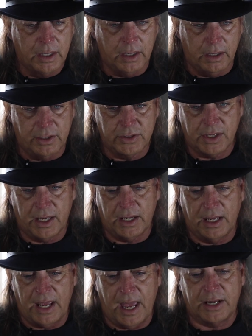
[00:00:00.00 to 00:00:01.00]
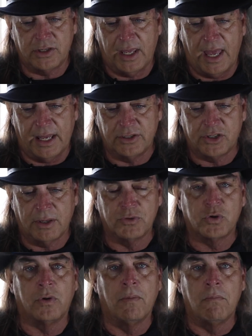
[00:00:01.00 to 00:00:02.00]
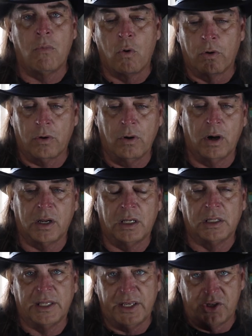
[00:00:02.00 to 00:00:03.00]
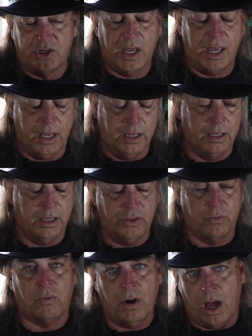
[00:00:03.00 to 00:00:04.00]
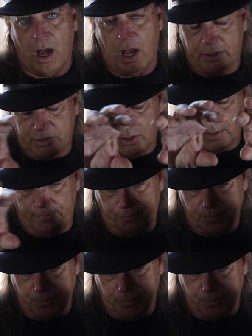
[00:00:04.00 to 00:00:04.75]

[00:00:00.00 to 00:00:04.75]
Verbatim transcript: He said it actually had some sort of mortar or caliche in the rocks,